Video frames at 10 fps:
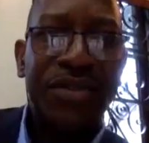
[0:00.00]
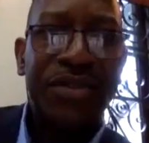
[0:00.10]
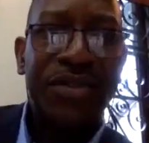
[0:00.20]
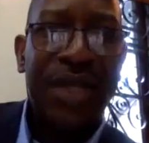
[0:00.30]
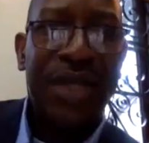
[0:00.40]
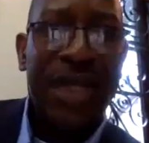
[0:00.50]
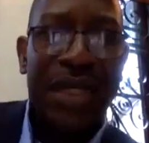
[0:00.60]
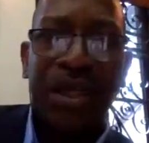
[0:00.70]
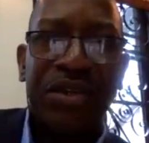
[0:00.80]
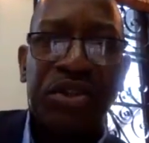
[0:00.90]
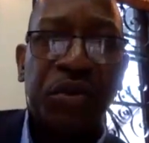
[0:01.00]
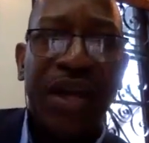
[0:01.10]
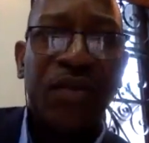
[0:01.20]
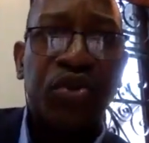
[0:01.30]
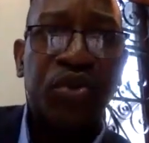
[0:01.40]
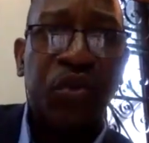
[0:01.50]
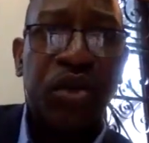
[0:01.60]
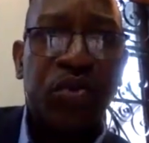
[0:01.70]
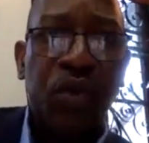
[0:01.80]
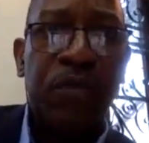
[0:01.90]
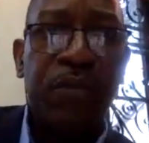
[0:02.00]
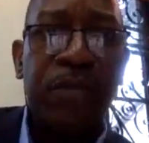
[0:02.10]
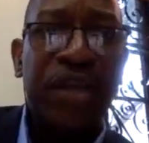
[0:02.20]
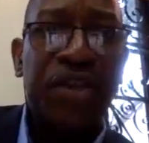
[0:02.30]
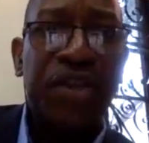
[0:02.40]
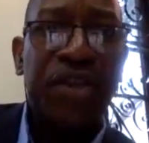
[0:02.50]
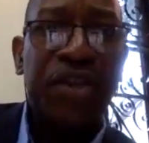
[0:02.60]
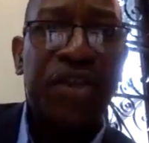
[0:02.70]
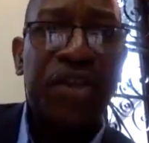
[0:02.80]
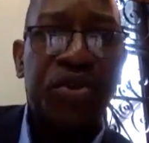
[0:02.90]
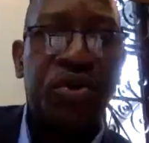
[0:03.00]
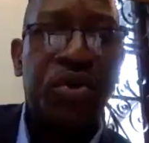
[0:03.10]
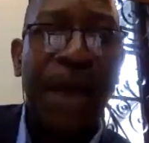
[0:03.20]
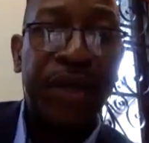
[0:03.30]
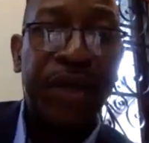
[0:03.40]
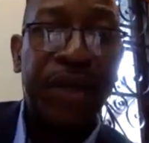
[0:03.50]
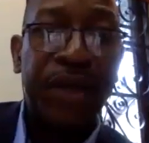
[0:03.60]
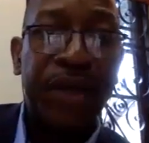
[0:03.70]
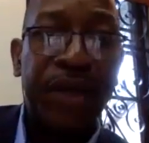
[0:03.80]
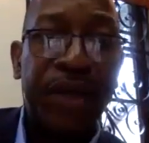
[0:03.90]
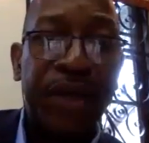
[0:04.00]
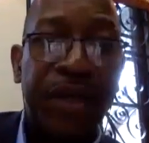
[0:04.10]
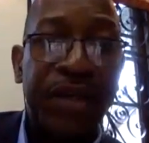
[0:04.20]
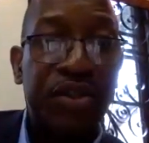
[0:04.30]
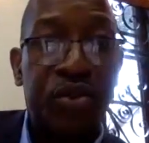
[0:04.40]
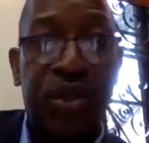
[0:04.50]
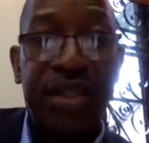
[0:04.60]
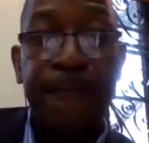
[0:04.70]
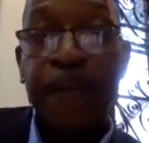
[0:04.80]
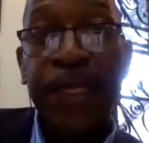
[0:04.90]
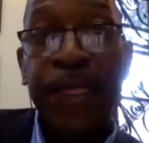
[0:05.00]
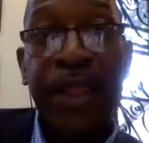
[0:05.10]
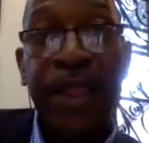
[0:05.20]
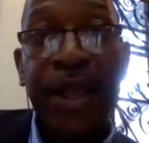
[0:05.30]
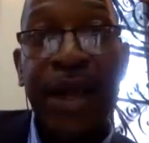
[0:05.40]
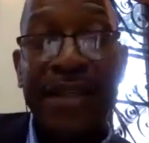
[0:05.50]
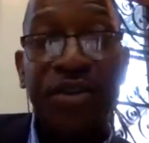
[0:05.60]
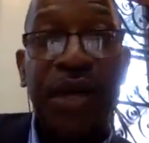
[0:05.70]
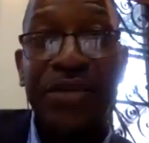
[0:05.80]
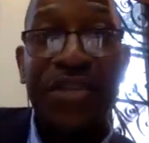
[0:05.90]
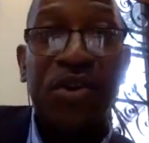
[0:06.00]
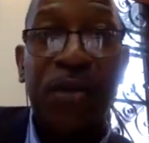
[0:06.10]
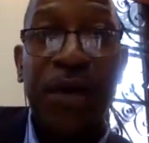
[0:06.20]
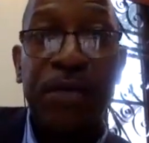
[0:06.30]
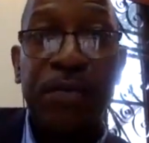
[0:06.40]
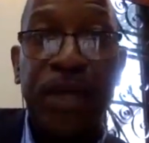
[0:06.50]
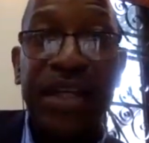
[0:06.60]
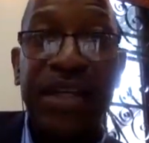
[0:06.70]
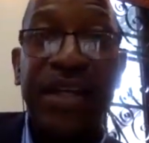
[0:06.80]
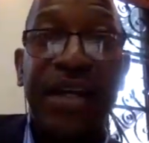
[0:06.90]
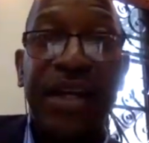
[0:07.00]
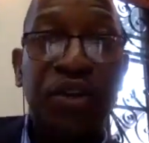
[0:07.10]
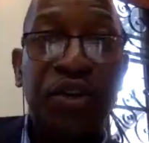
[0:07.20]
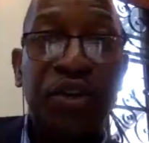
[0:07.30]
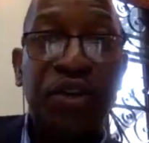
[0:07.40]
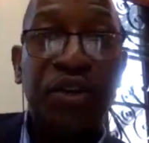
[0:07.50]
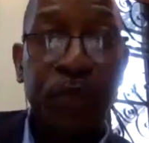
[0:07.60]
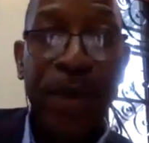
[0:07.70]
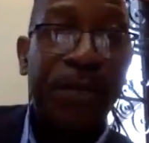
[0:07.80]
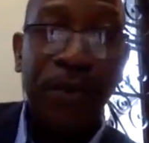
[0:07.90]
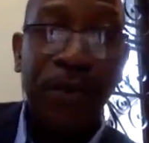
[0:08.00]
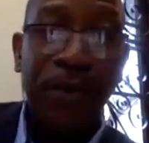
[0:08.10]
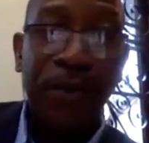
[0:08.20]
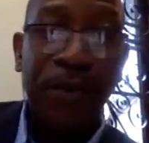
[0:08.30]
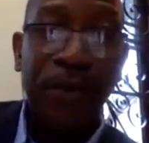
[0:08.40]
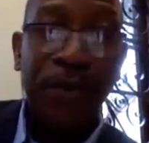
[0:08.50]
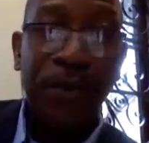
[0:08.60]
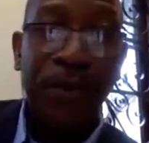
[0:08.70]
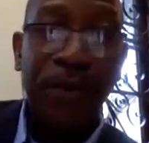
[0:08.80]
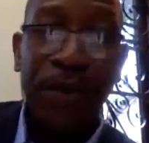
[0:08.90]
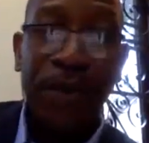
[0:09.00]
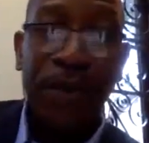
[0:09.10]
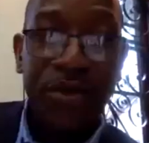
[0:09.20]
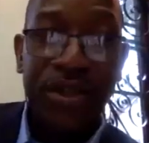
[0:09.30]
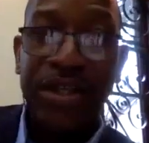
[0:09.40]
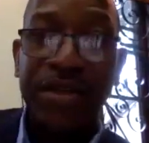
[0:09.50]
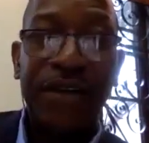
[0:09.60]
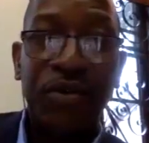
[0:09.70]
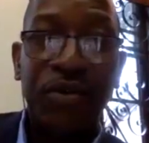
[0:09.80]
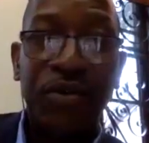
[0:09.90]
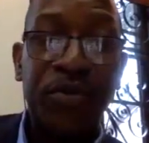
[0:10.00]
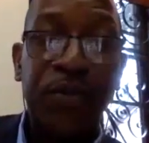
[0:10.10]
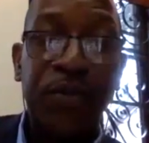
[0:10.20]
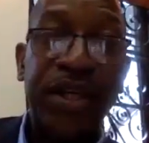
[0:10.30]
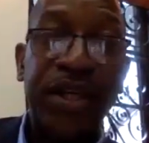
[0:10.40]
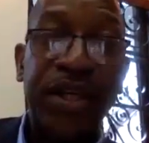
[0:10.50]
Try something else until you find what makes you happy. Because the truth is, I tell you, and that's why I say it's not all about money. You made the point to yourself, Rosemond.